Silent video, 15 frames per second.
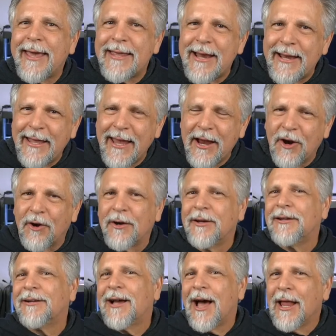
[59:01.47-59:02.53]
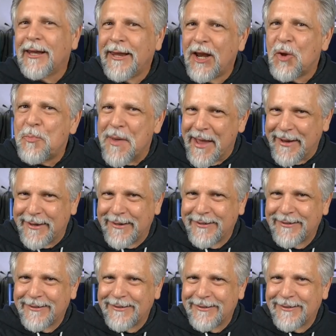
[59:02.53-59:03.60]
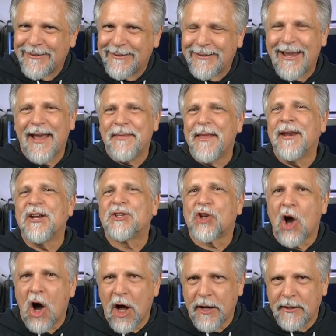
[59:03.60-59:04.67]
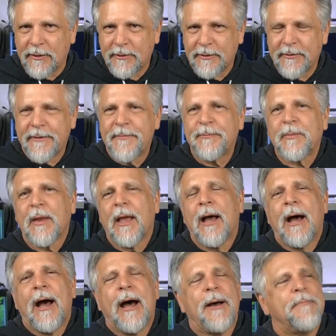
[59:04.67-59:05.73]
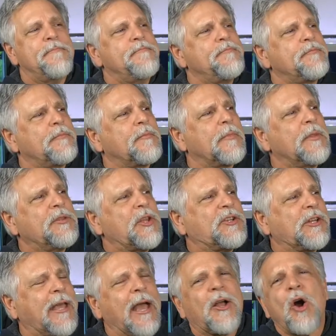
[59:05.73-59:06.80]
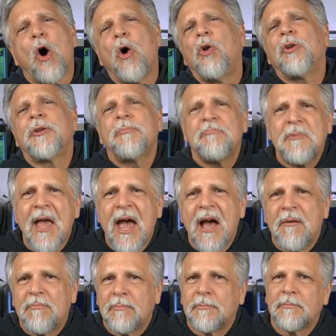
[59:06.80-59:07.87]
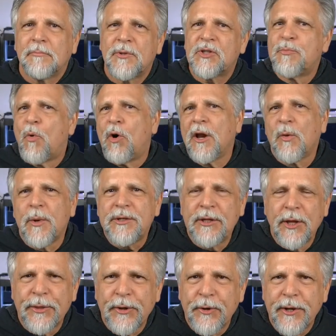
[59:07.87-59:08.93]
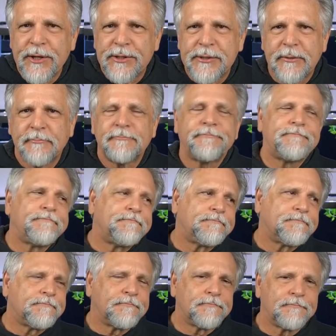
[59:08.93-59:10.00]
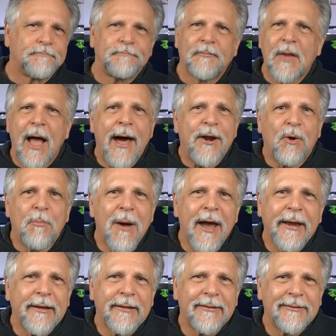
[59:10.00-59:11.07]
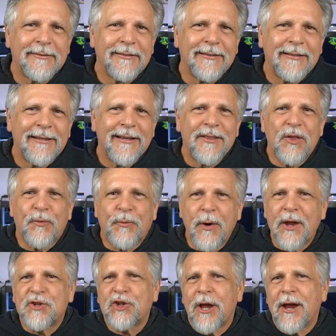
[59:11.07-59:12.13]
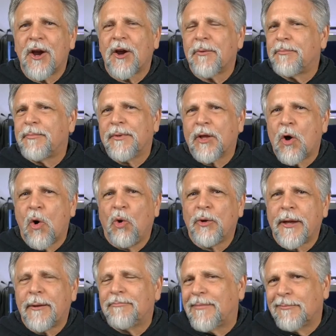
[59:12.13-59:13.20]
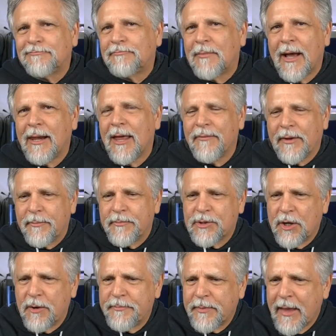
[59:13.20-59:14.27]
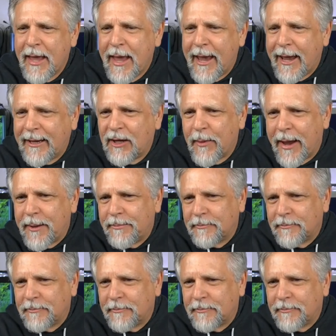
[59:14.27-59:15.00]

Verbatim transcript: it here, a little bit, and then it's gone. Uh, does it get cold? Yeah. This morning was in the 30s. I don't mind. The fresh air, the cold air, I love it. So, anyway,